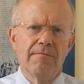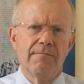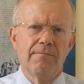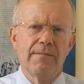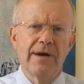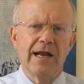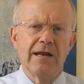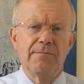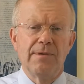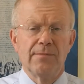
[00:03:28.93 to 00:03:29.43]

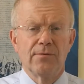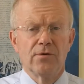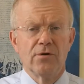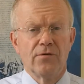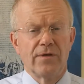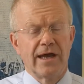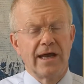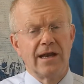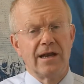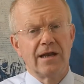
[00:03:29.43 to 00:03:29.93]
many people who
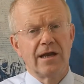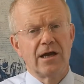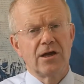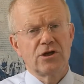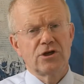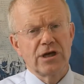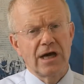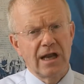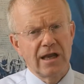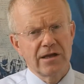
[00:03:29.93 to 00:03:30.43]
then
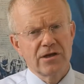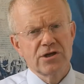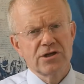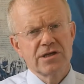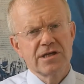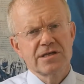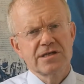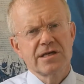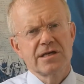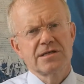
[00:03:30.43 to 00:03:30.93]
challenge
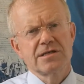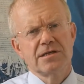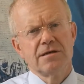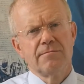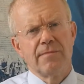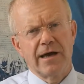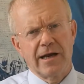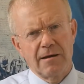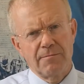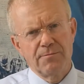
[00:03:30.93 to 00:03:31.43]
the
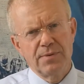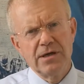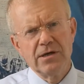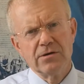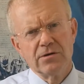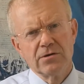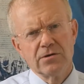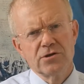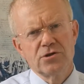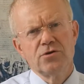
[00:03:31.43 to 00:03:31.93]
system and appeal
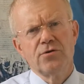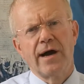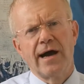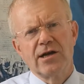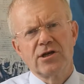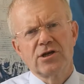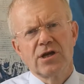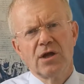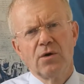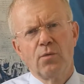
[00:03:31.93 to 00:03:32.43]
do
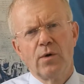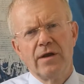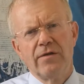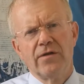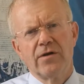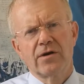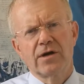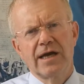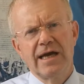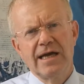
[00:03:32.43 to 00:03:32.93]
actually win
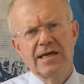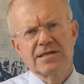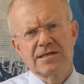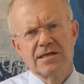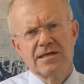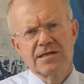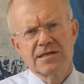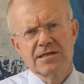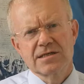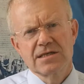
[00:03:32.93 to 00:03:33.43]
their
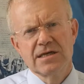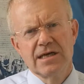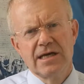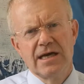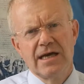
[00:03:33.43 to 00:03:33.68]
cases.